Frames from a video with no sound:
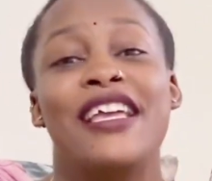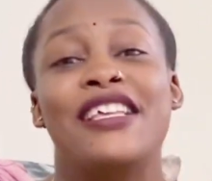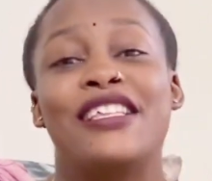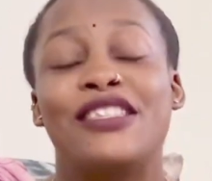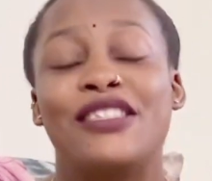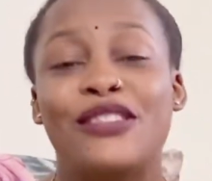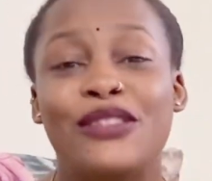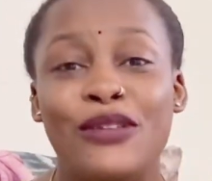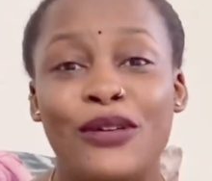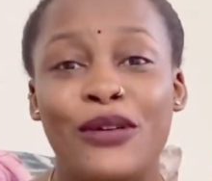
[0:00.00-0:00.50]

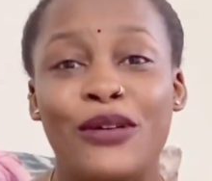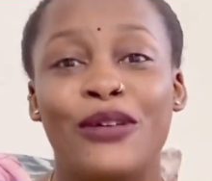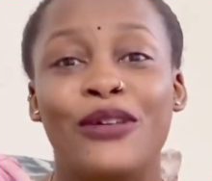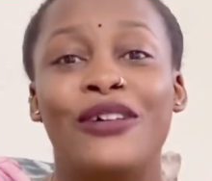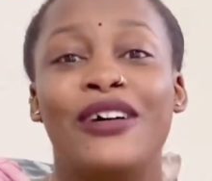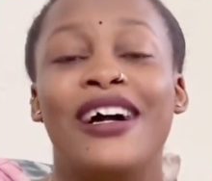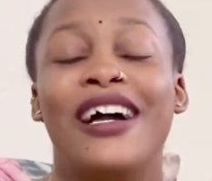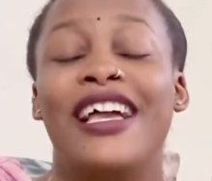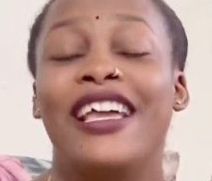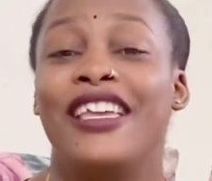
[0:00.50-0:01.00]

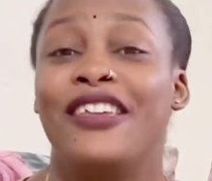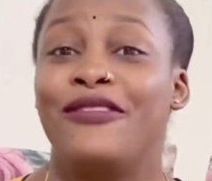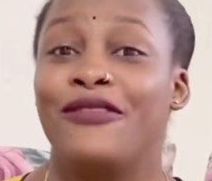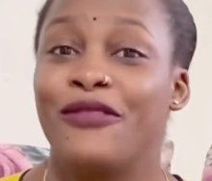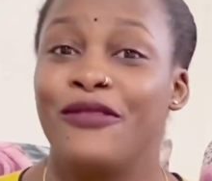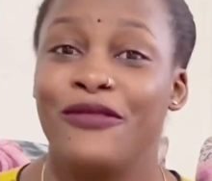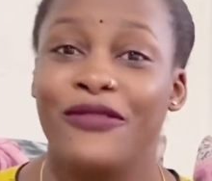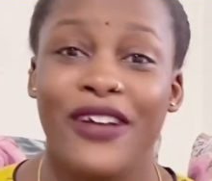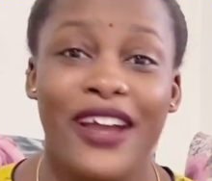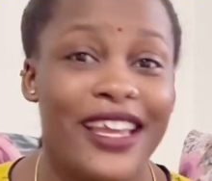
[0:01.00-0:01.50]
So if
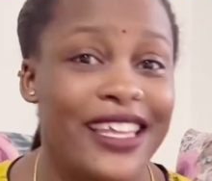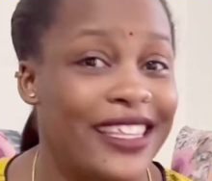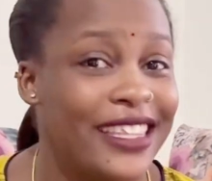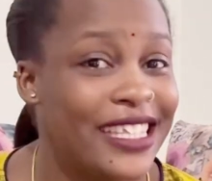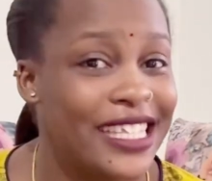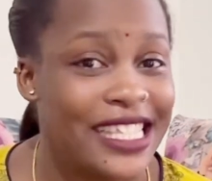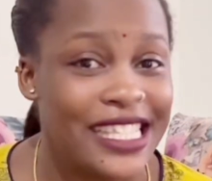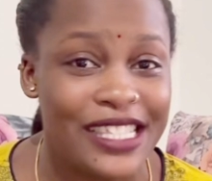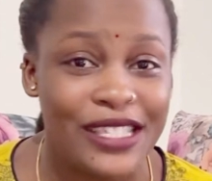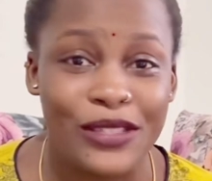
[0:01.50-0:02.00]
you find
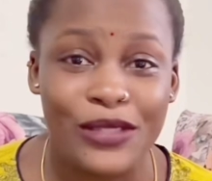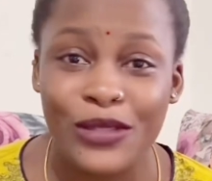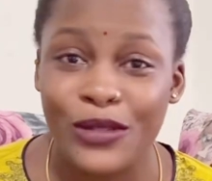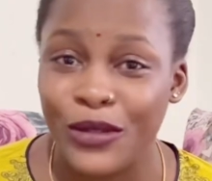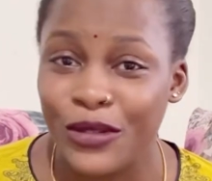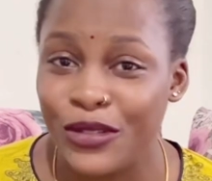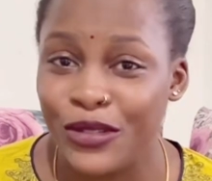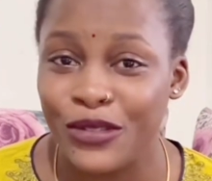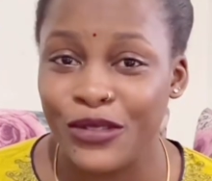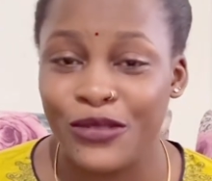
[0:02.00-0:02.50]
this so
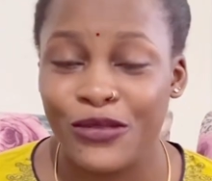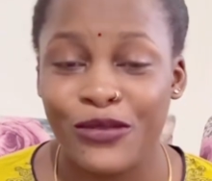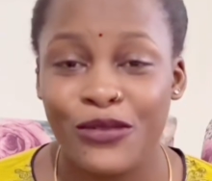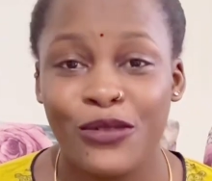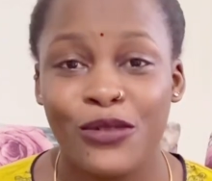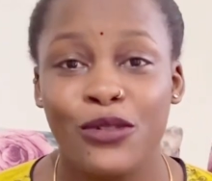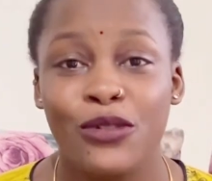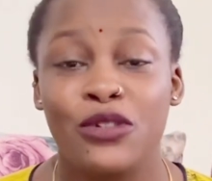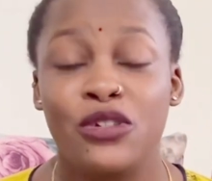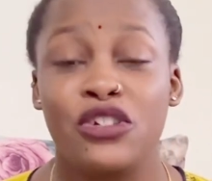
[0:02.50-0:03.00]

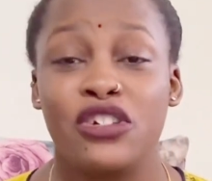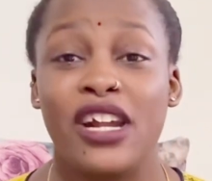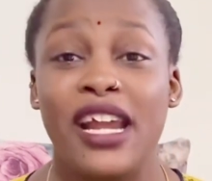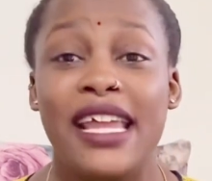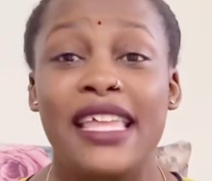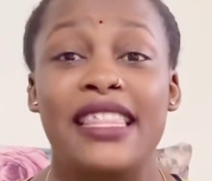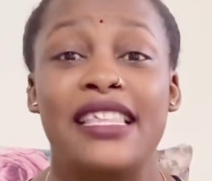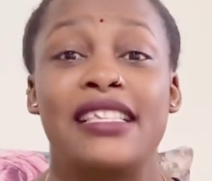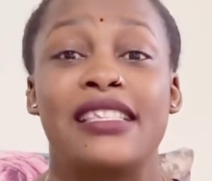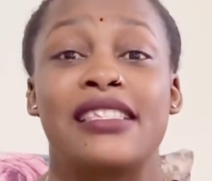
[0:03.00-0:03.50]
useful,
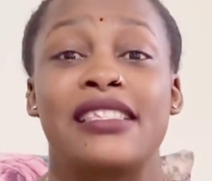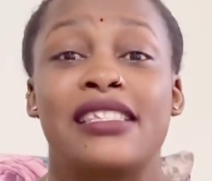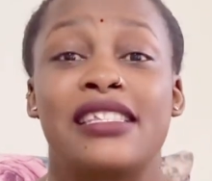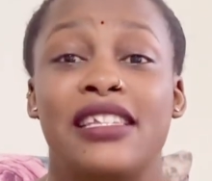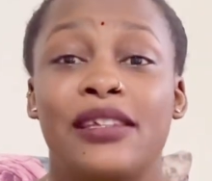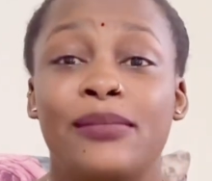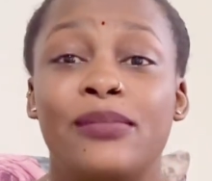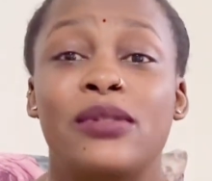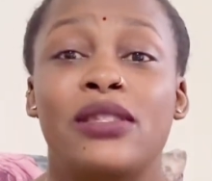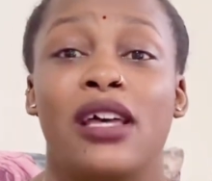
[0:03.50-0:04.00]
try these
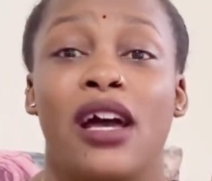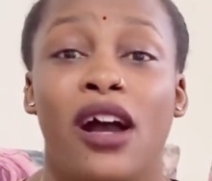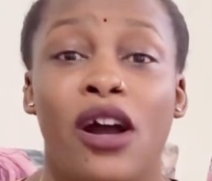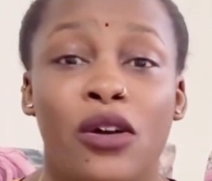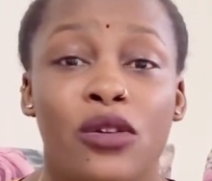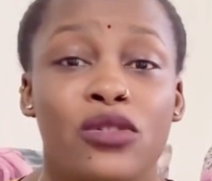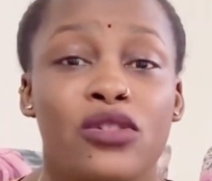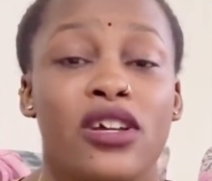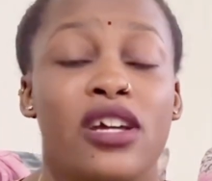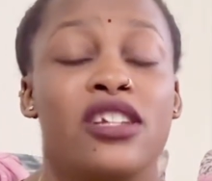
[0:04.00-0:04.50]
tips
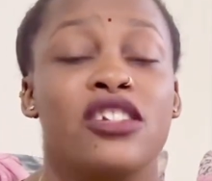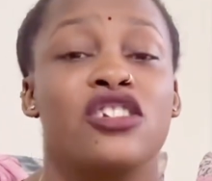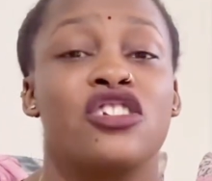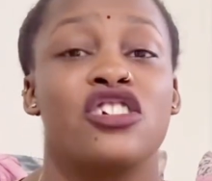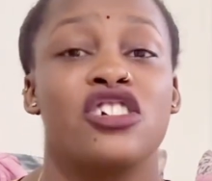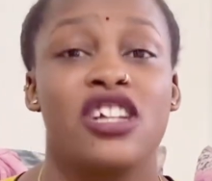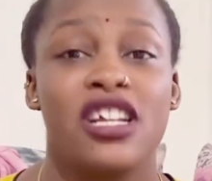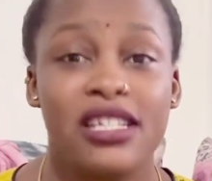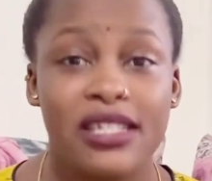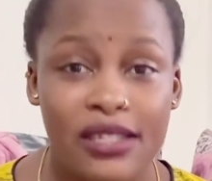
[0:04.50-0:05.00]
out, and
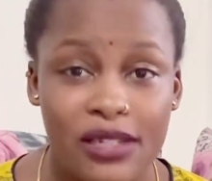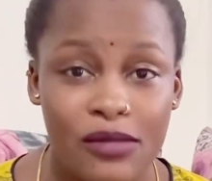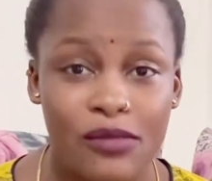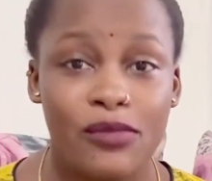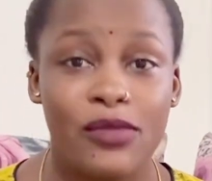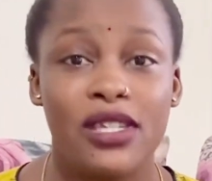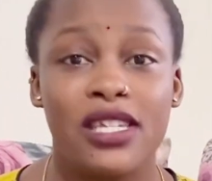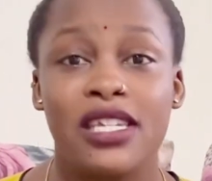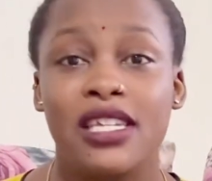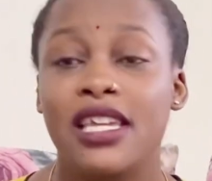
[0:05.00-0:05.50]
trust
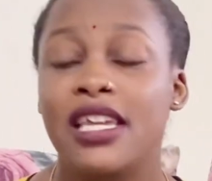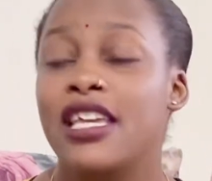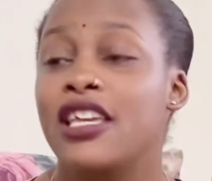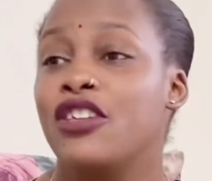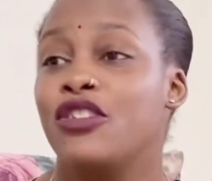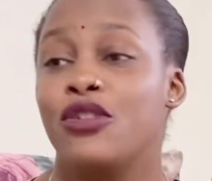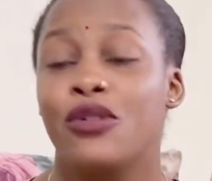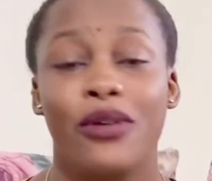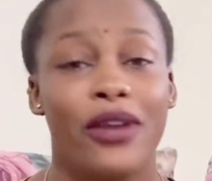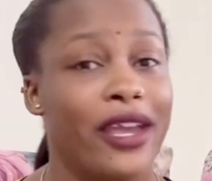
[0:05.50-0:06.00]
me,
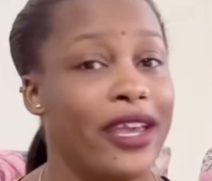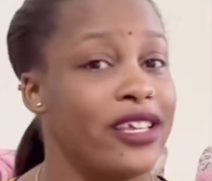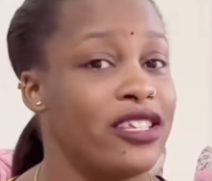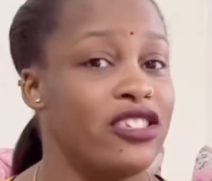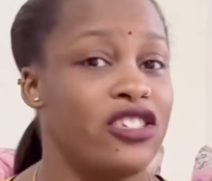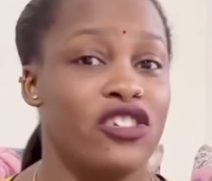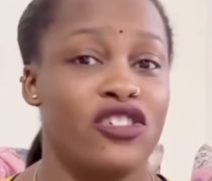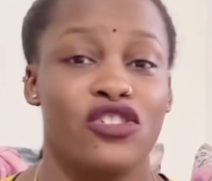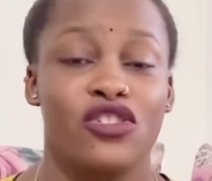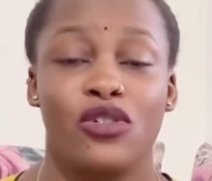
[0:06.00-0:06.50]
your hair
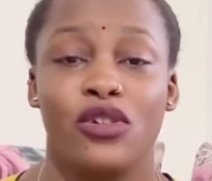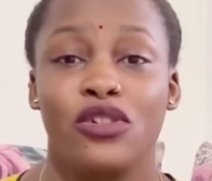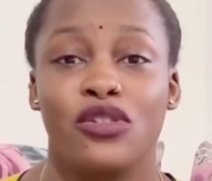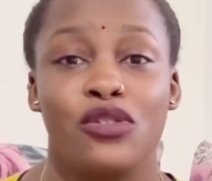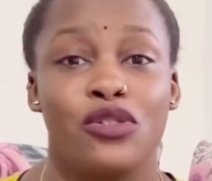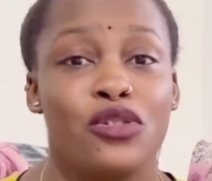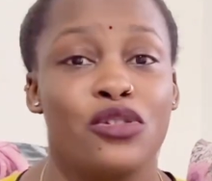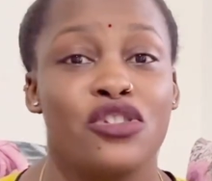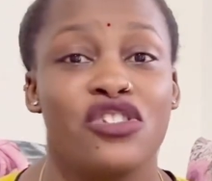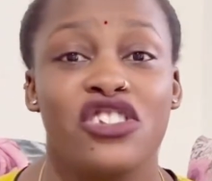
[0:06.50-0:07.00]
is just going
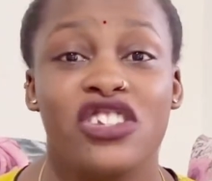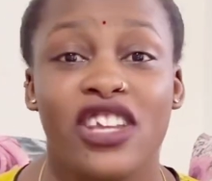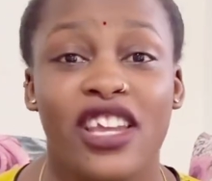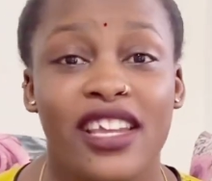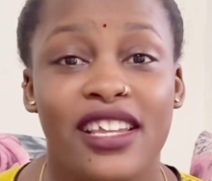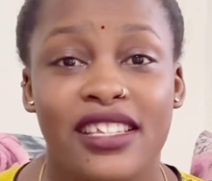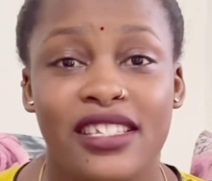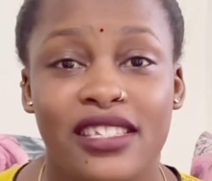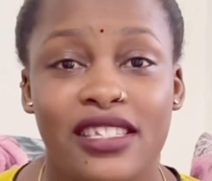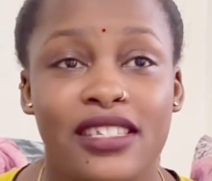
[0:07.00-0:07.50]
to
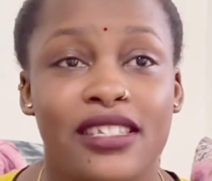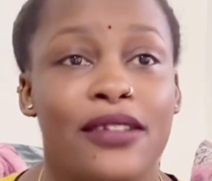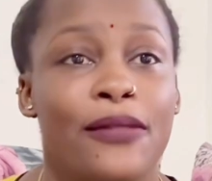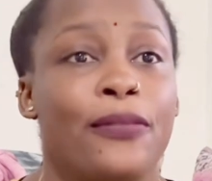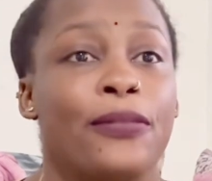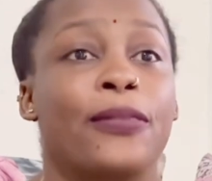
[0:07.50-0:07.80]
change.